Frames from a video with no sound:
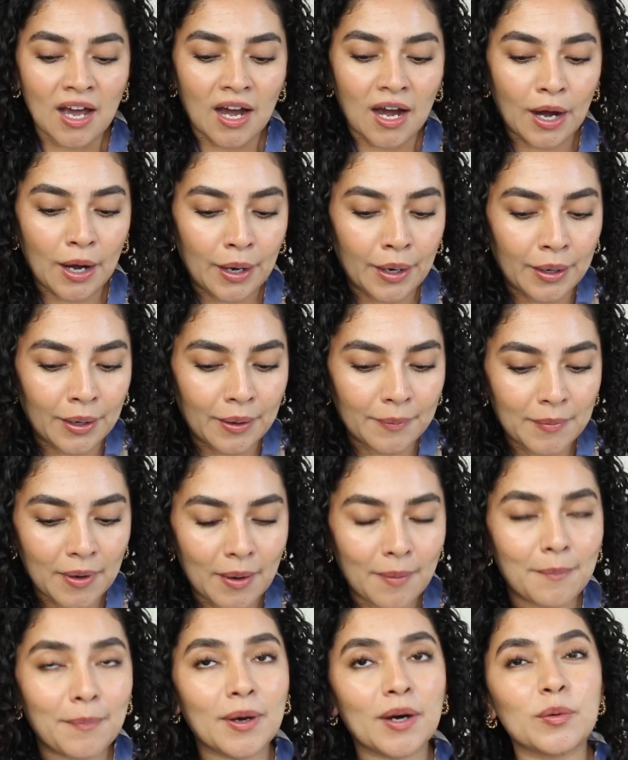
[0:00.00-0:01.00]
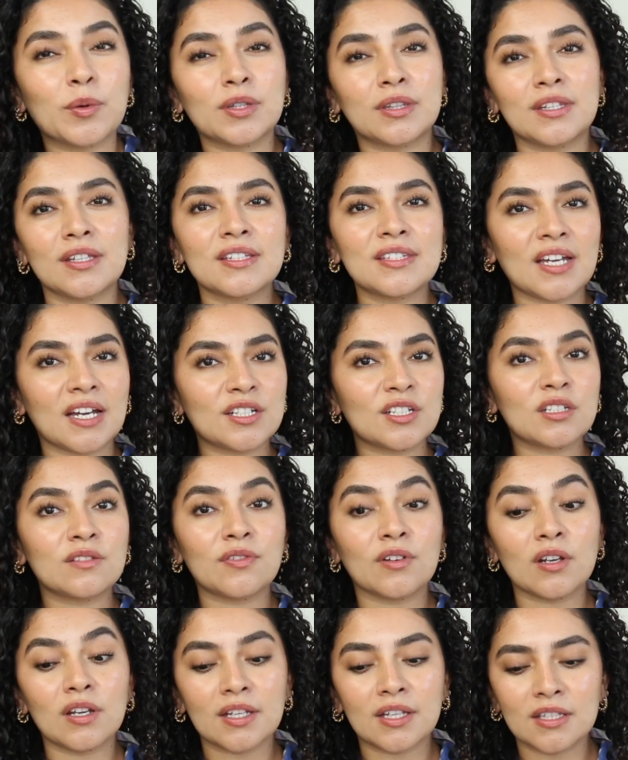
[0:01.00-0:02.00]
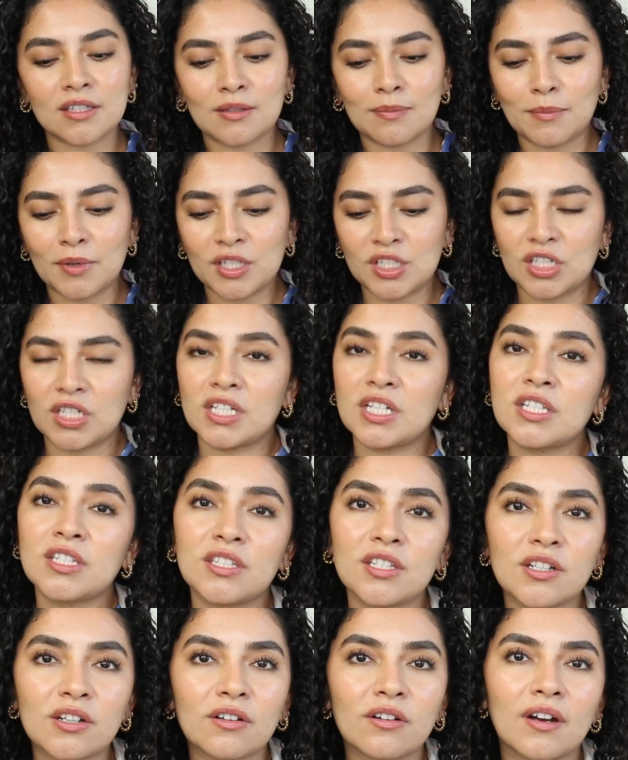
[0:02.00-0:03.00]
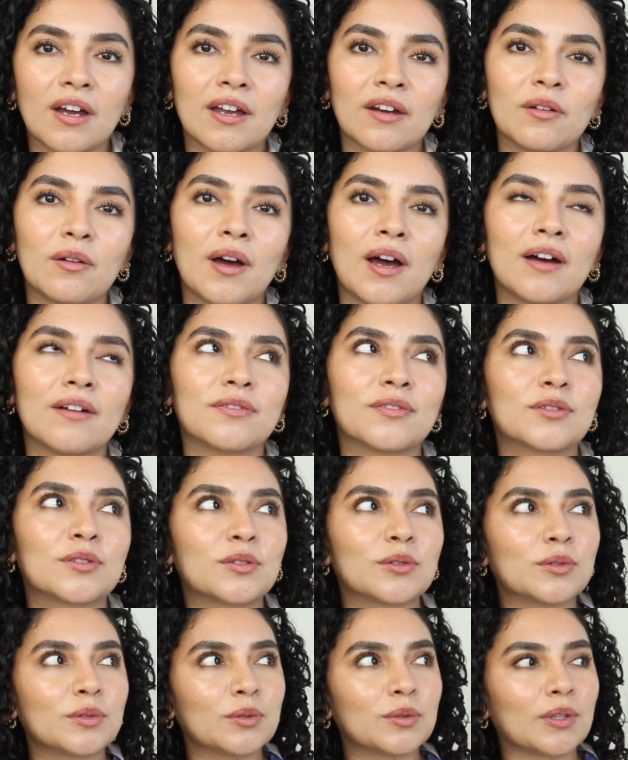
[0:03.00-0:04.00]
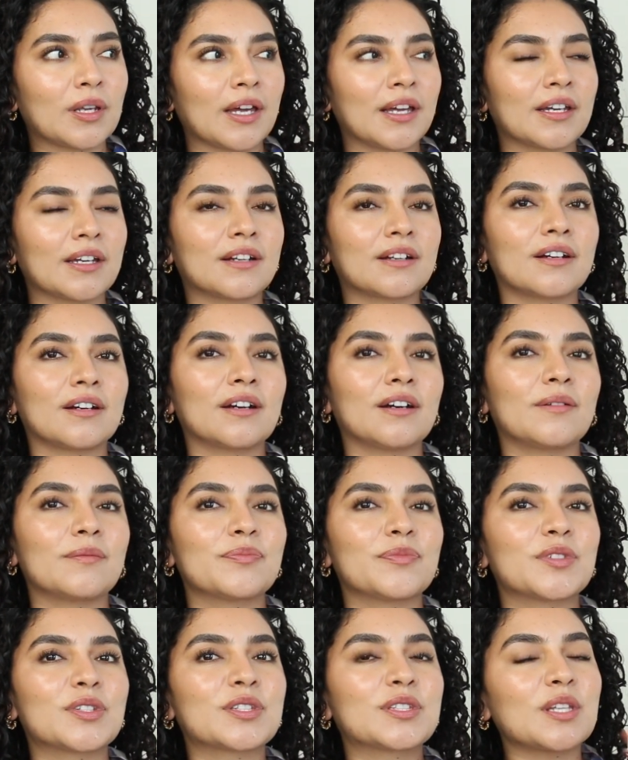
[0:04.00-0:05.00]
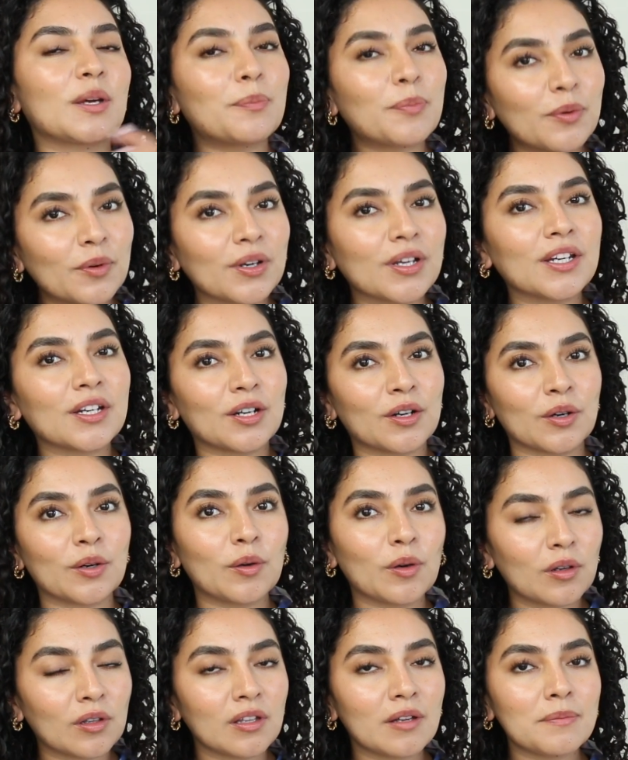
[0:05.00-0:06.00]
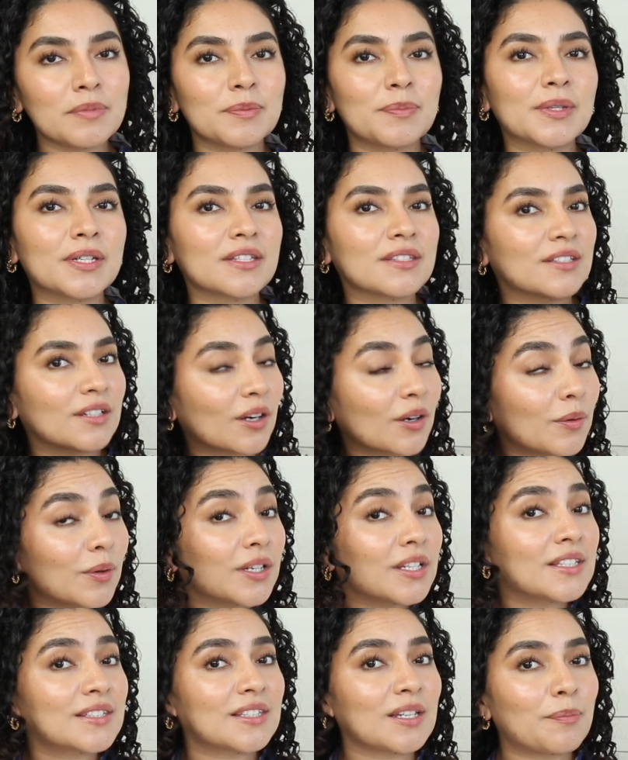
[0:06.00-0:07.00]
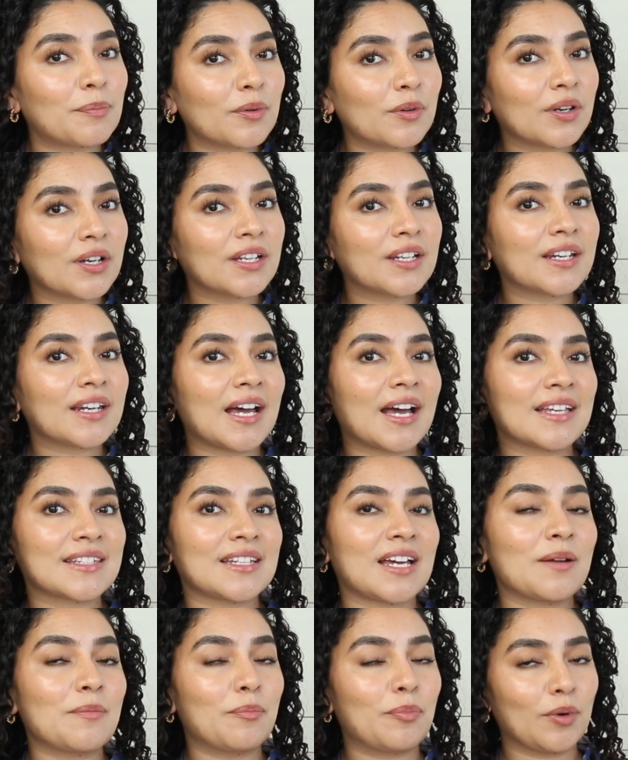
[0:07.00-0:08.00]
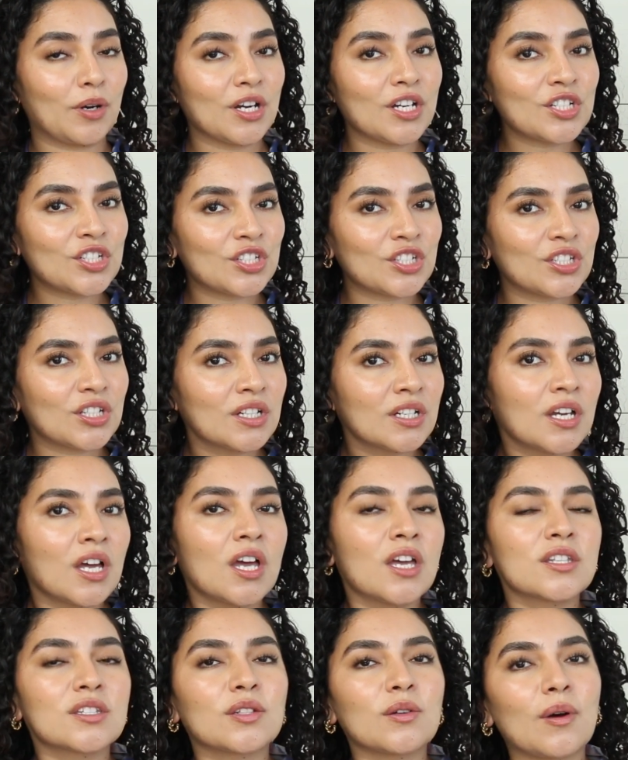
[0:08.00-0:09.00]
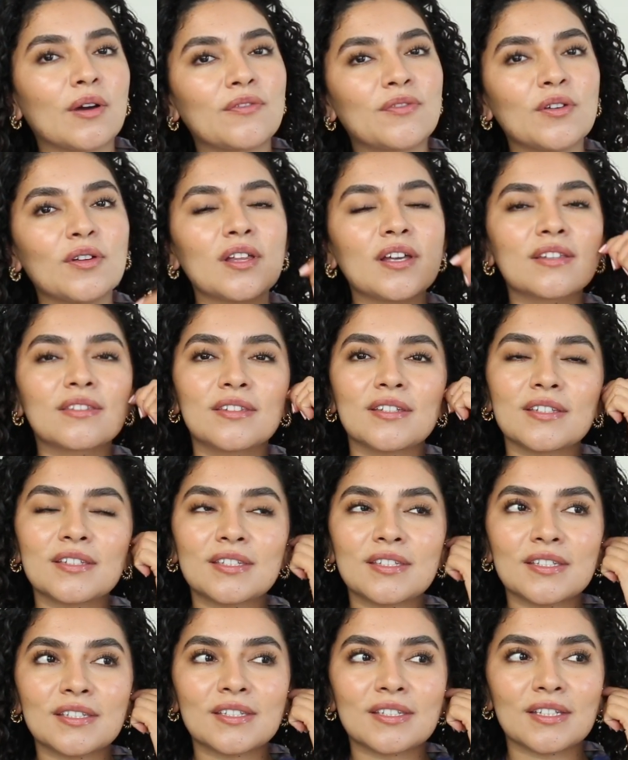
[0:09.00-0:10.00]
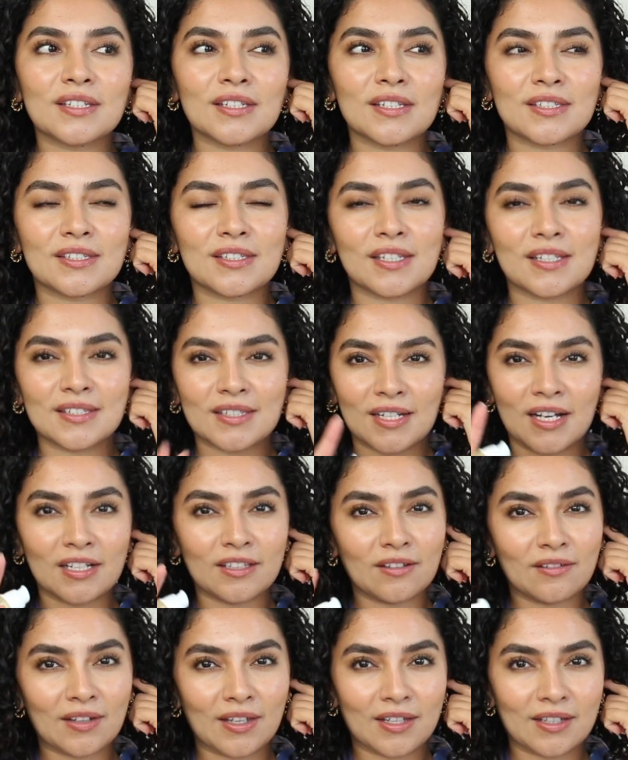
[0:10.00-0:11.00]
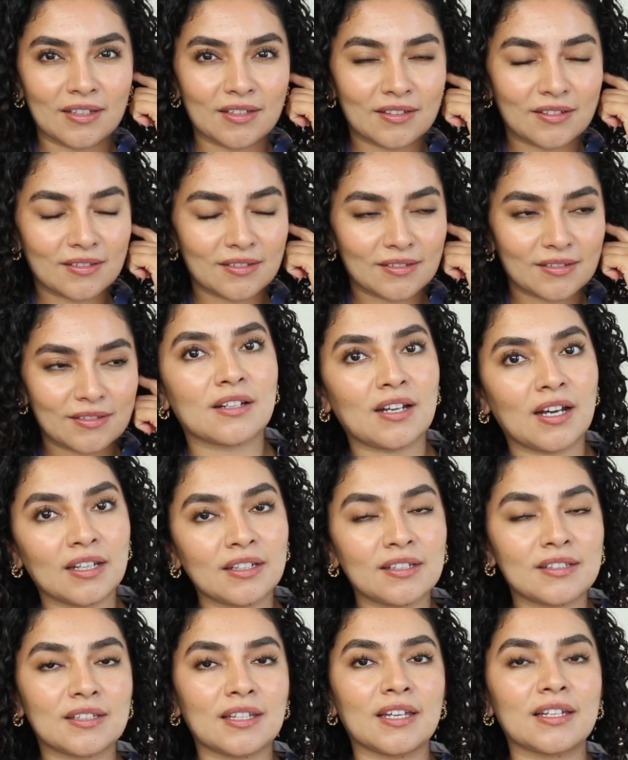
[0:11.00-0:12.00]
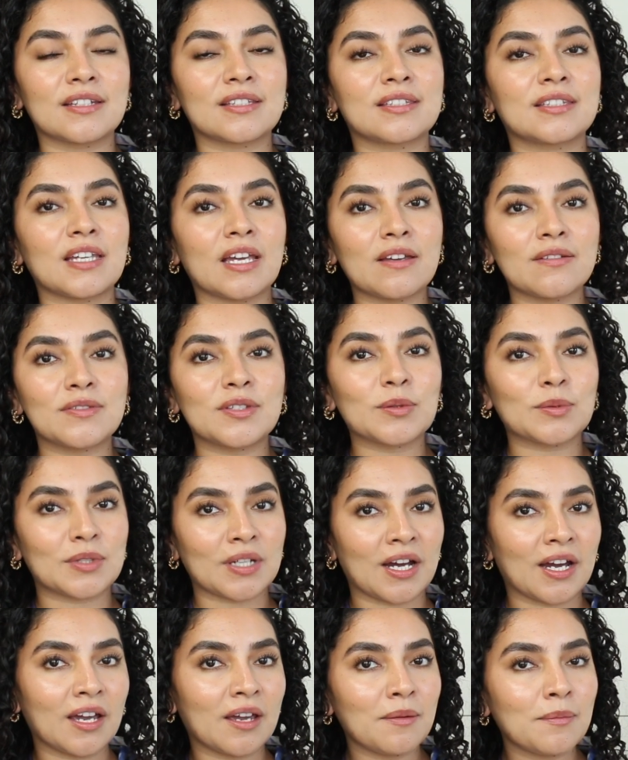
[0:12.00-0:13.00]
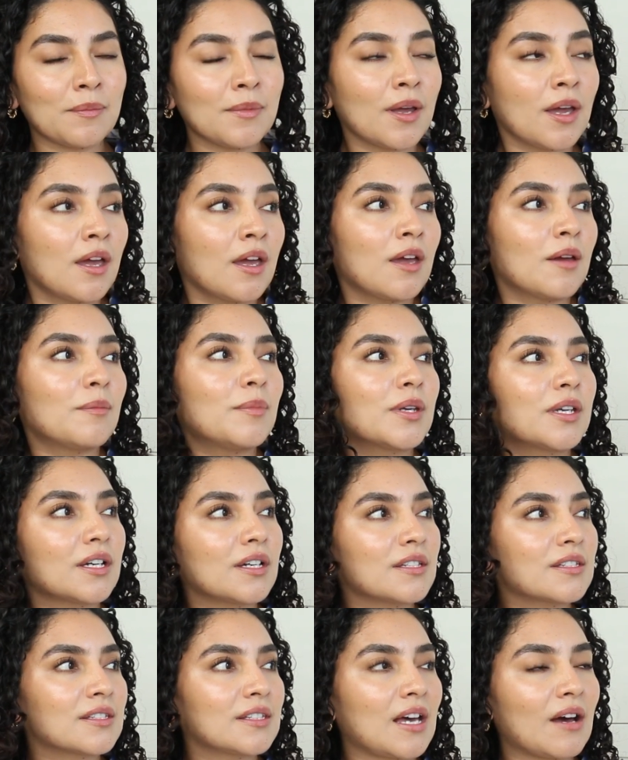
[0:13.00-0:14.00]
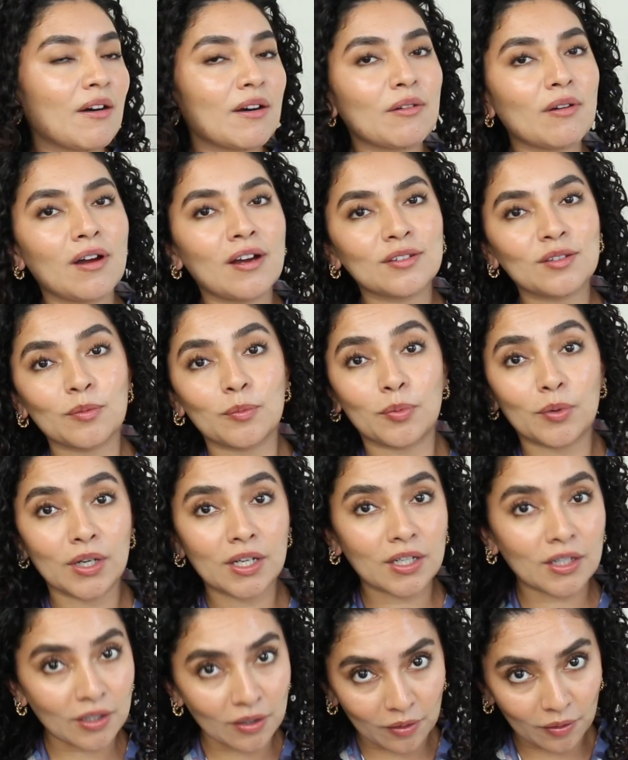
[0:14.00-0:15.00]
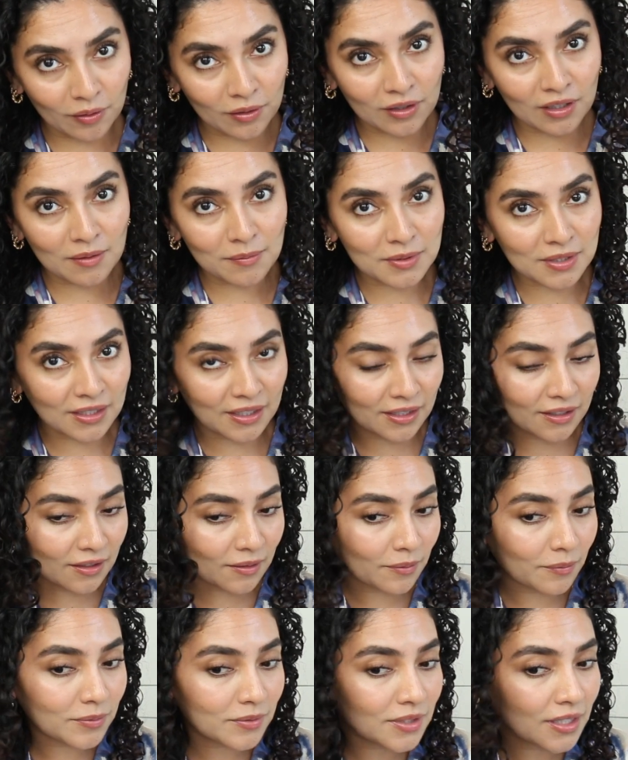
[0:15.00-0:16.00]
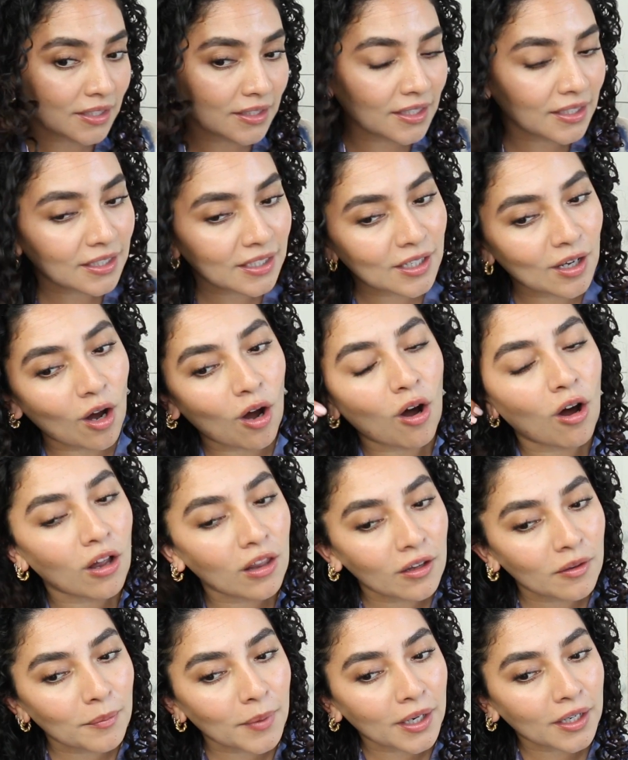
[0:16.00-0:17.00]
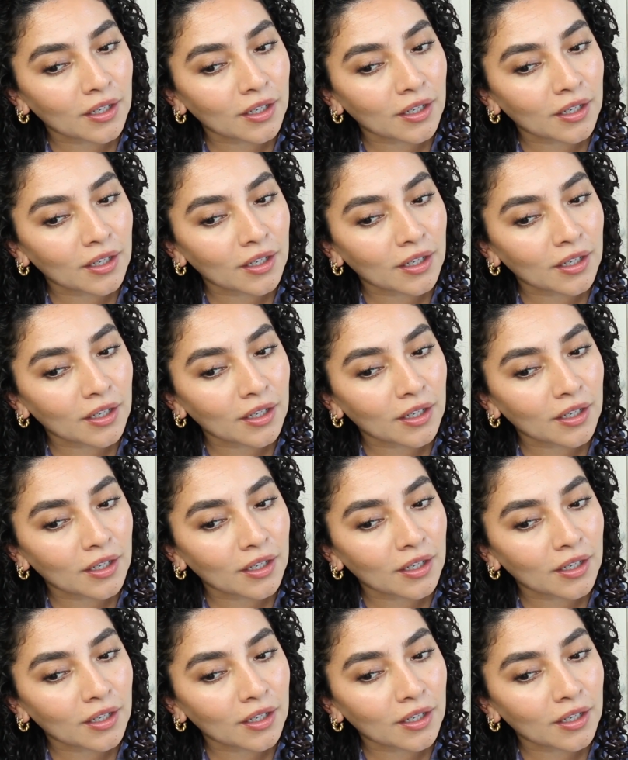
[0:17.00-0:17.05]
But with this, I just feel like it's much easier. I don't have to like separate curl clumps because they're already separated as I brushed. So I feel like this is in a sense kind of like saves you time, because now I don't have to break curl clumps. Like technically all of my